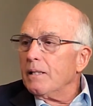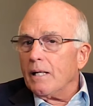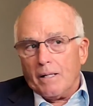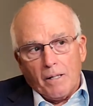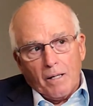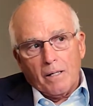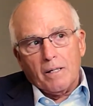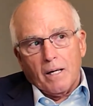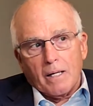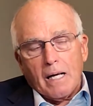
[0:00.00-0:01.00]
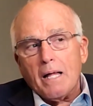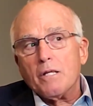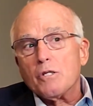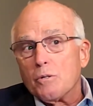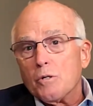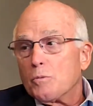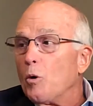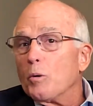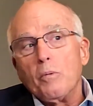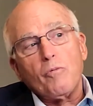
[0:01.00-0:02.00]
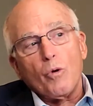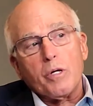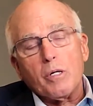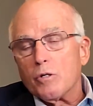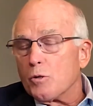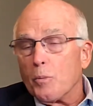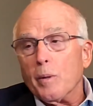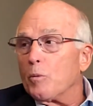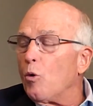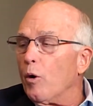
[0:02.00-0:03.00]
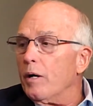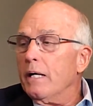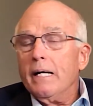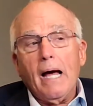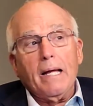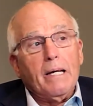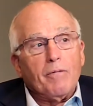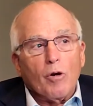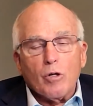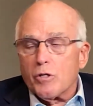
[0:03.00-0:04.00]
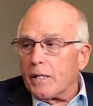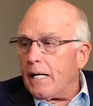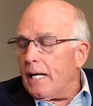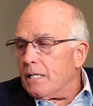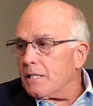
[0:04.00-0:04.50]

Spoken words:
And a guy that's spoken before the Supreme Court and never lost a case.